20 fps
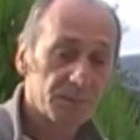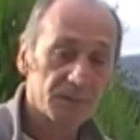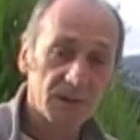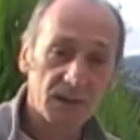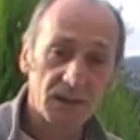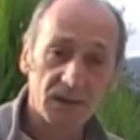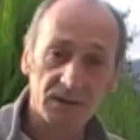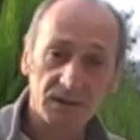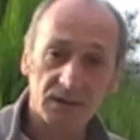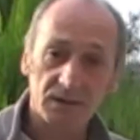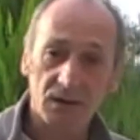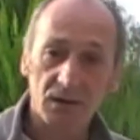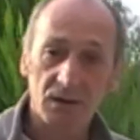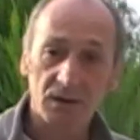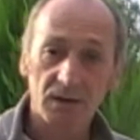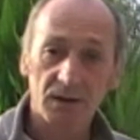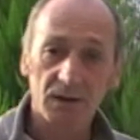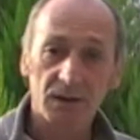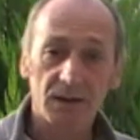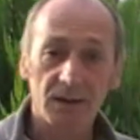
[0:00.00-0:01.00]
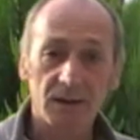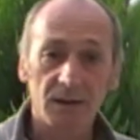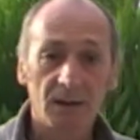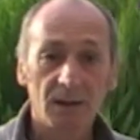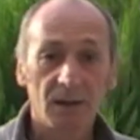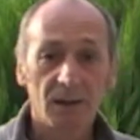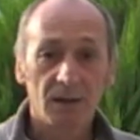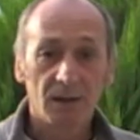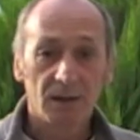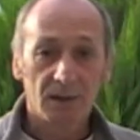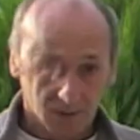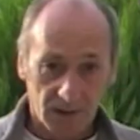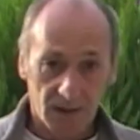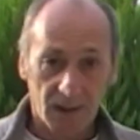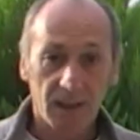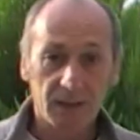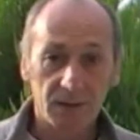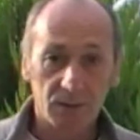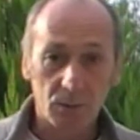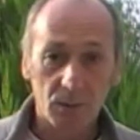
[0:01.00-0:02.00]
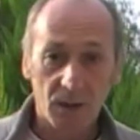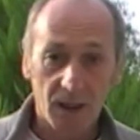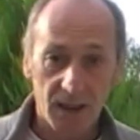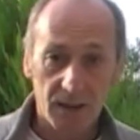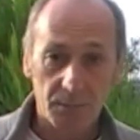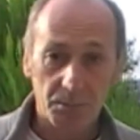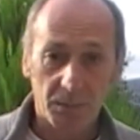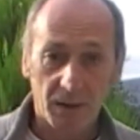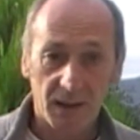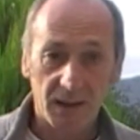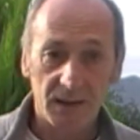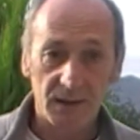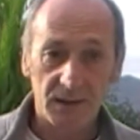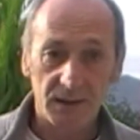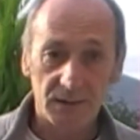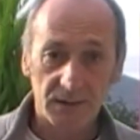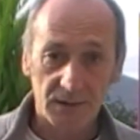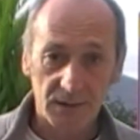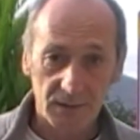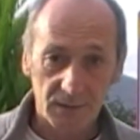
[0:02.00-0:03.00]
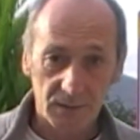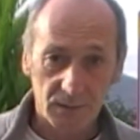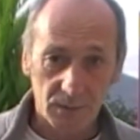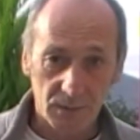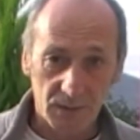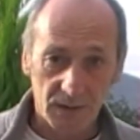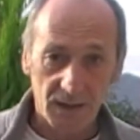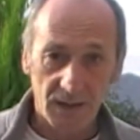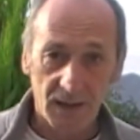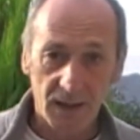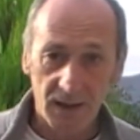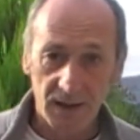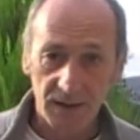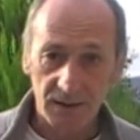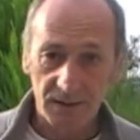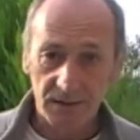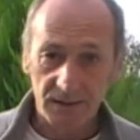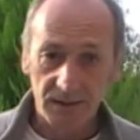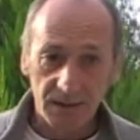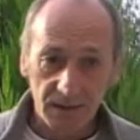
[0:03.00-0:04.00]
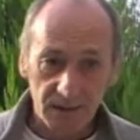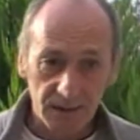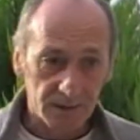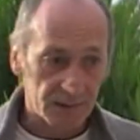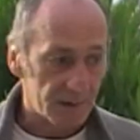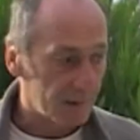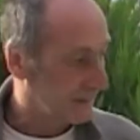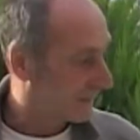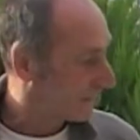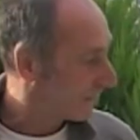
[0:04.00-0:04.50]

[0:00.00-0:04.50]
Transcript: trans learning, try to help us to realize this